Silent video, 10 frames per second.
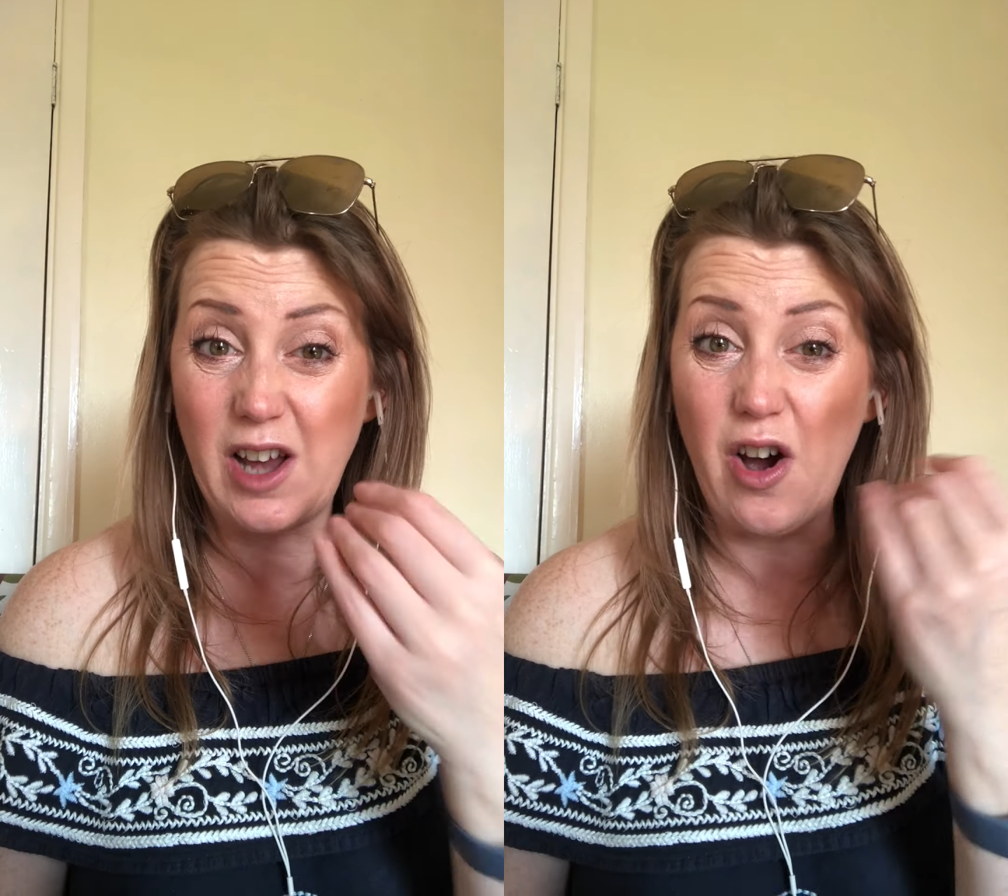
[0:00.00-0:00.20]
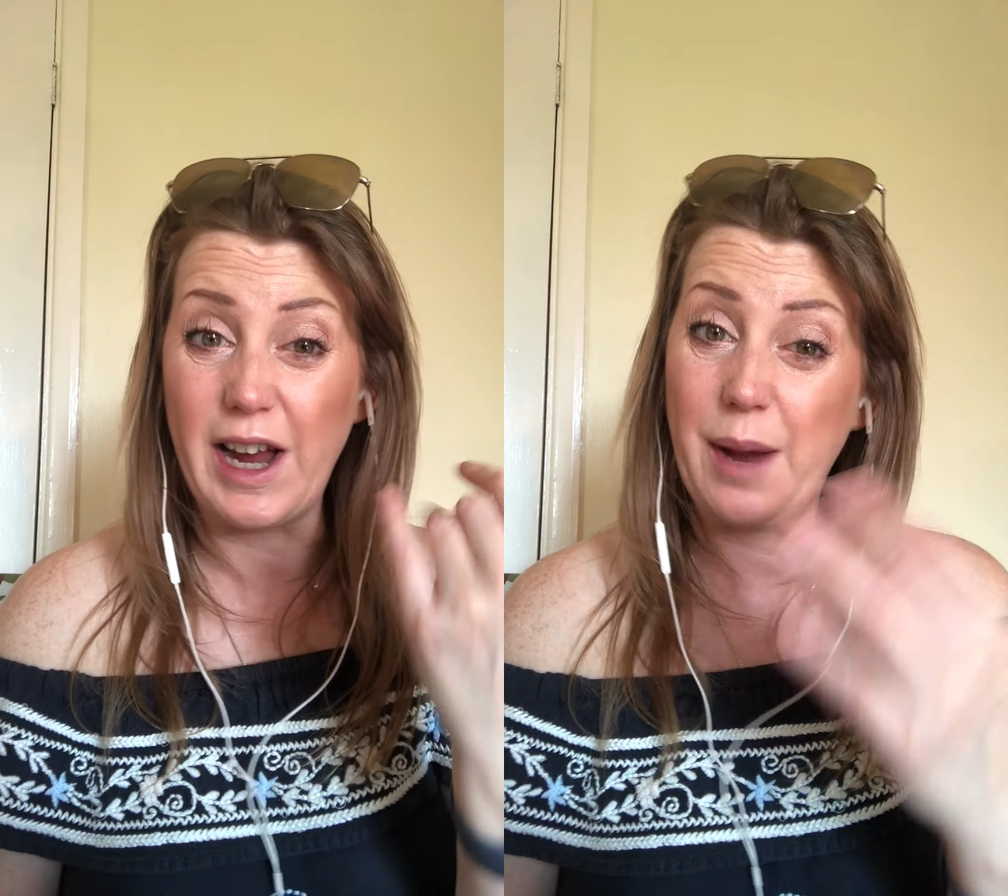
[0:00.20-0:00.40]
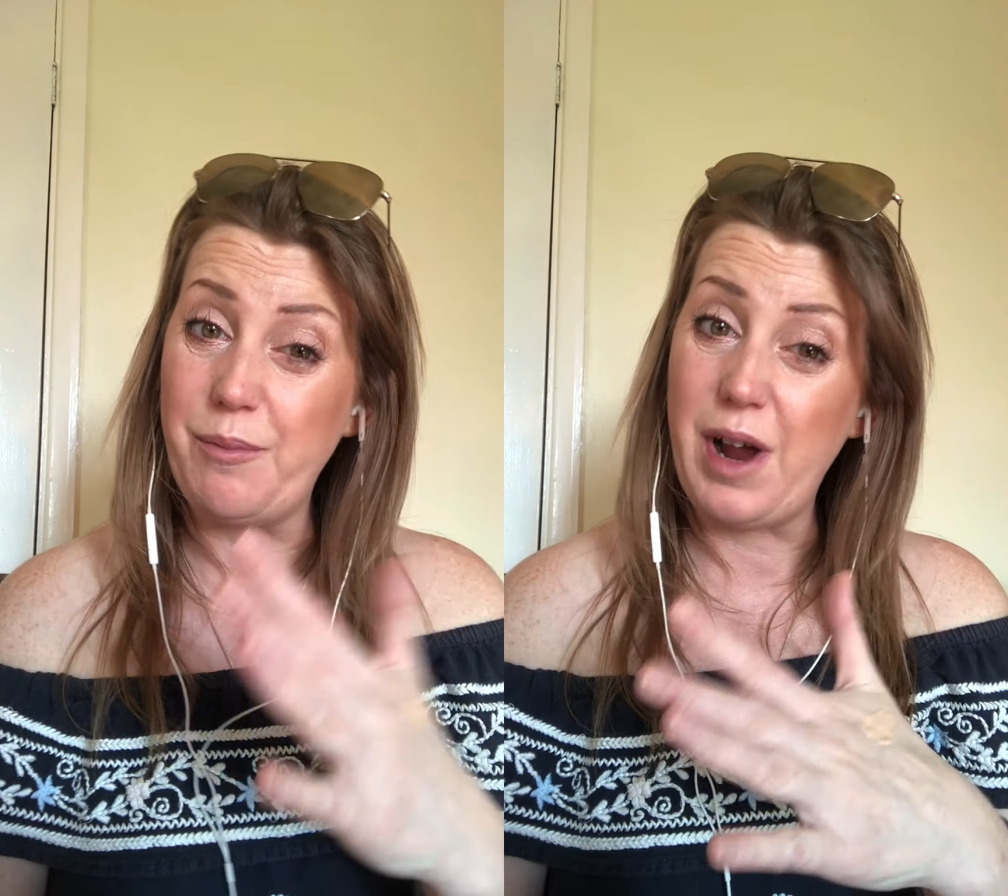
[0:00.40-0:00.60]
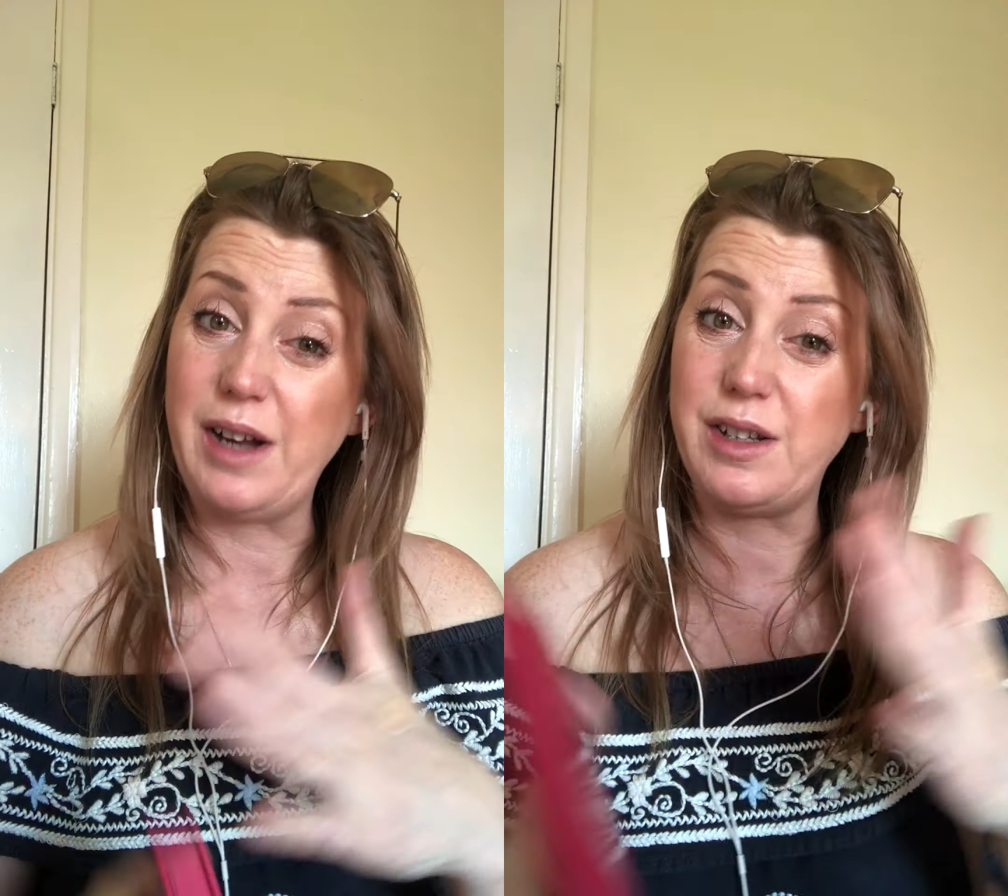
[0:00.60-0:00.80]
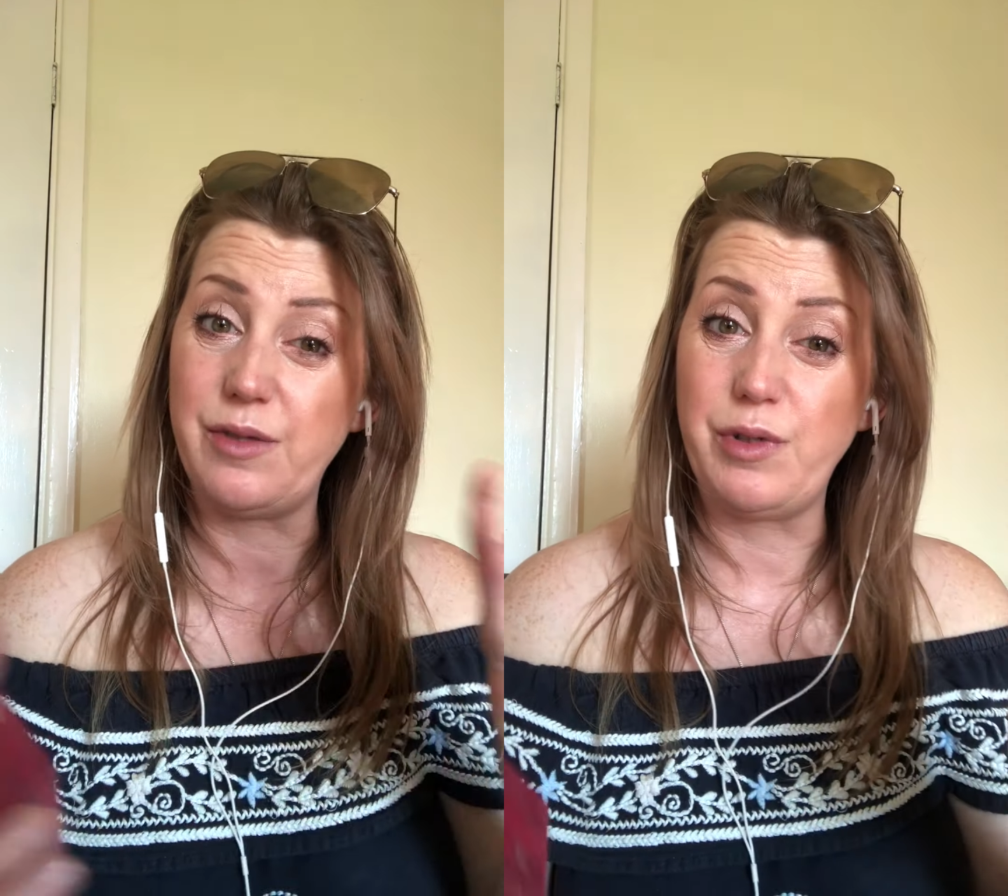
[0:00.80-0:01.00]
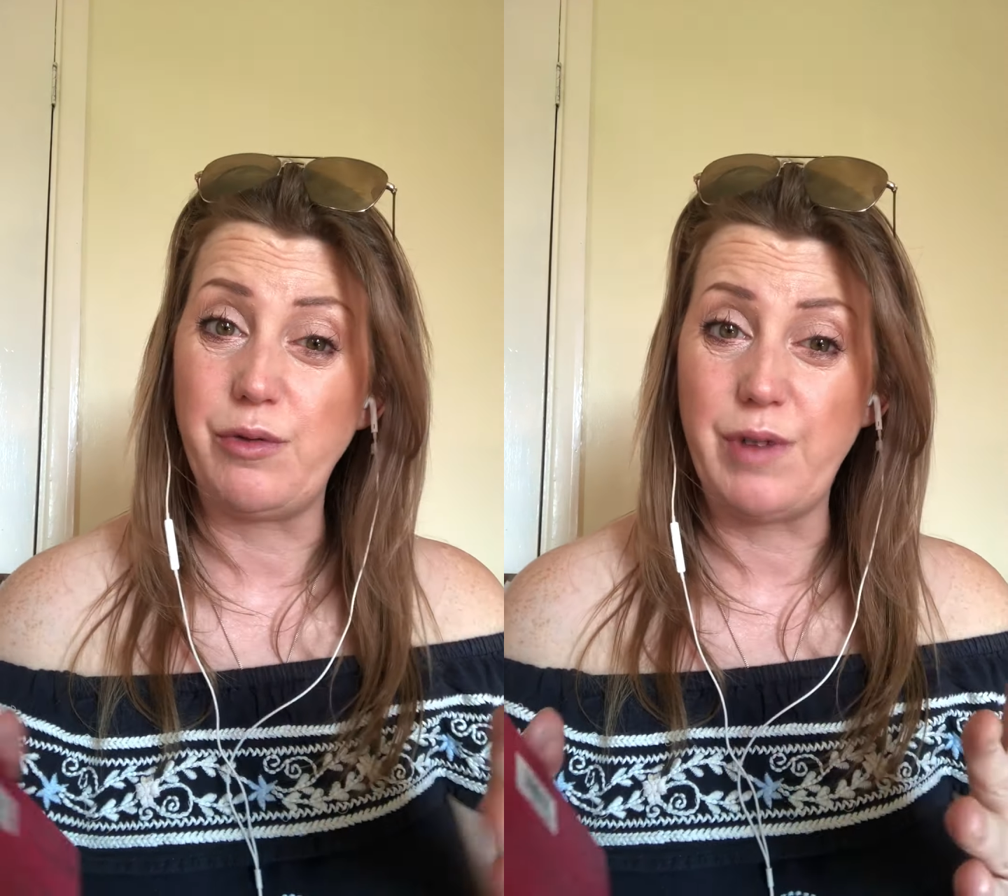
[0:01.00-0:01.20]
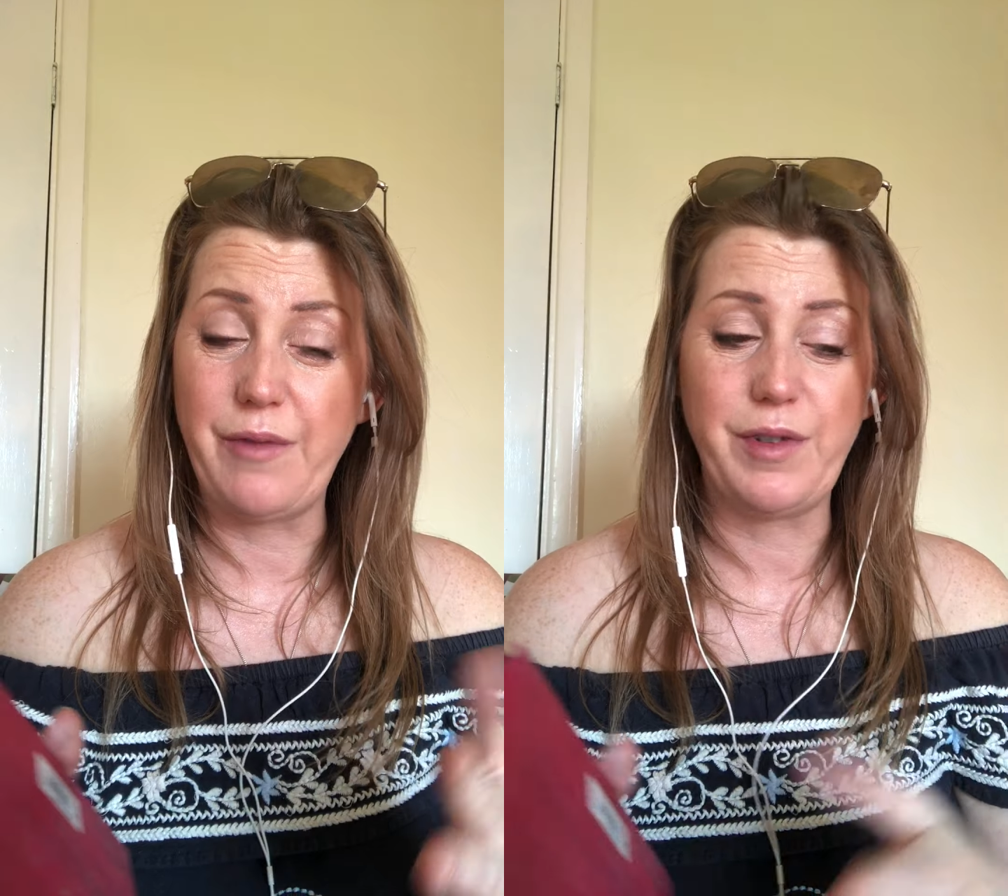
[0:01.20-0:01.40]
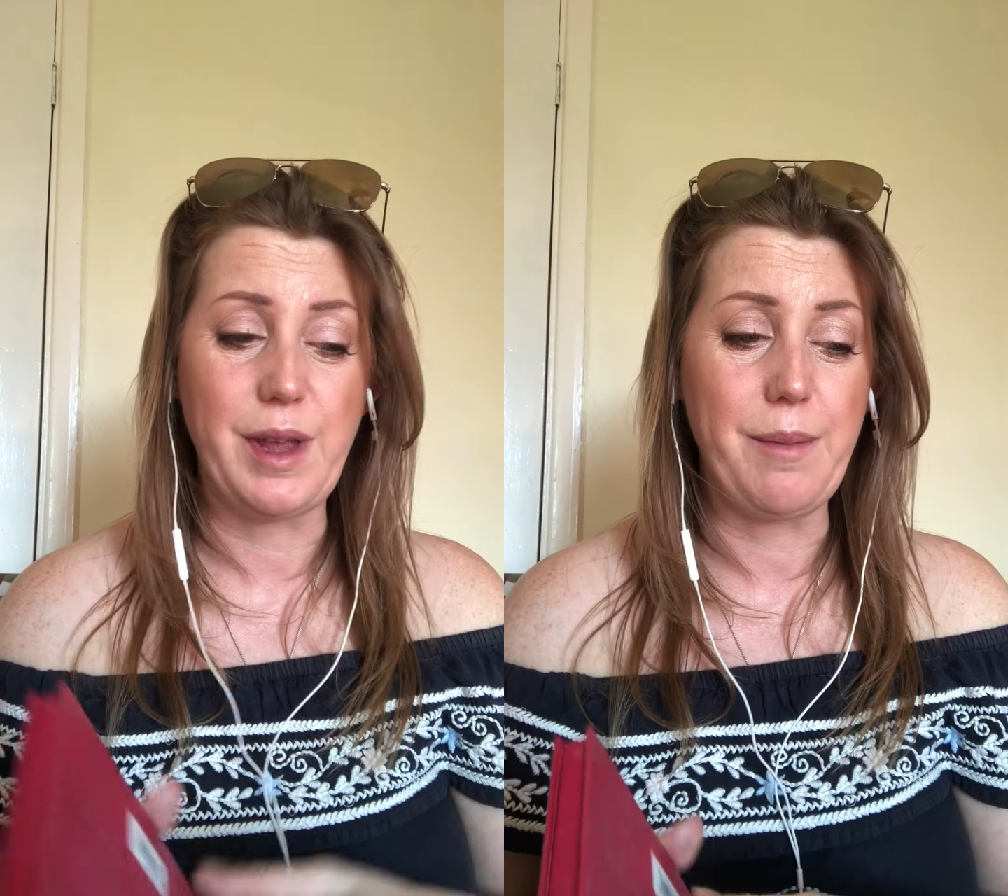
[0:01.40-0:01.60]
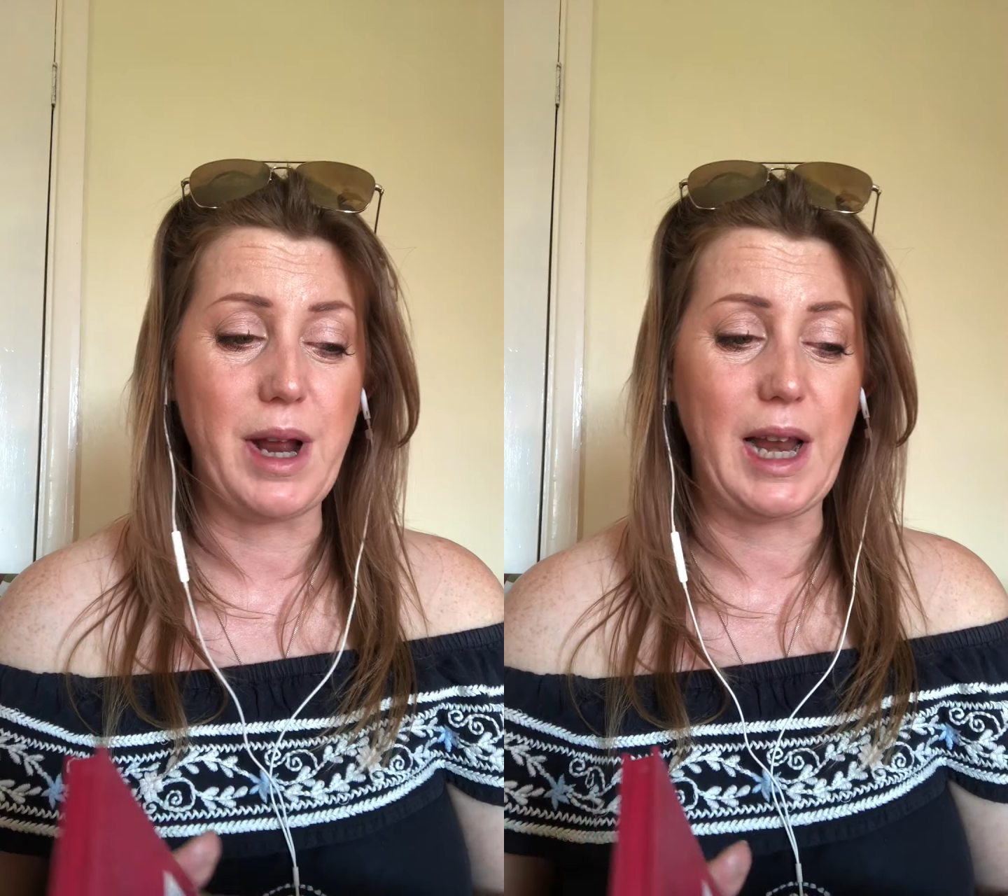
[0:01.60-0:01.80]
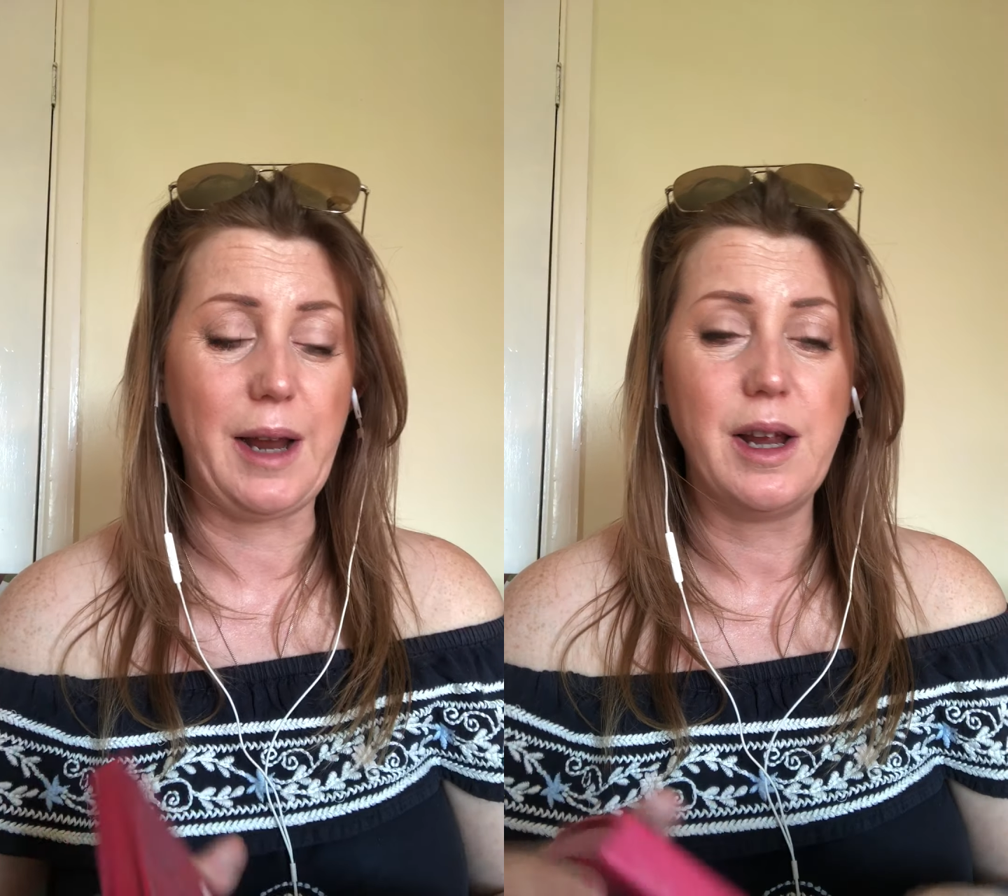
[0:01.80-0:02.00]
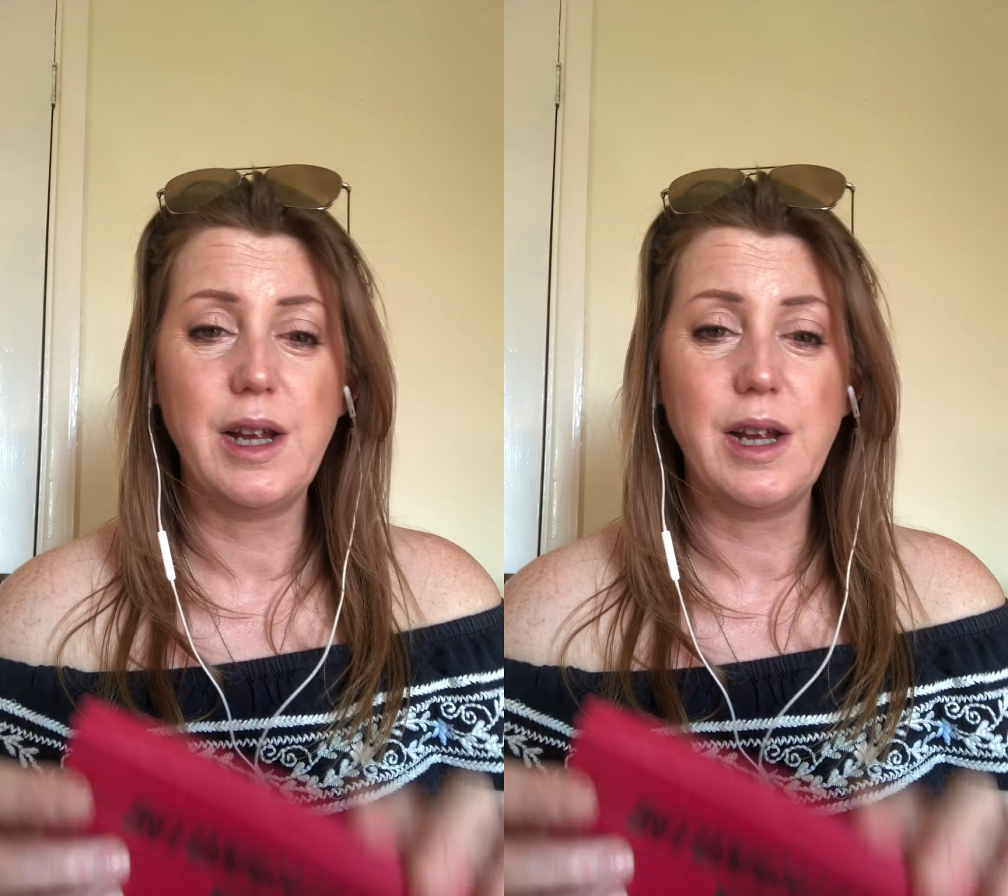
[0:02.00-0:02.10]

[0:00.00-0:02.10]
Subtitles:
high-end brands a real run for their money.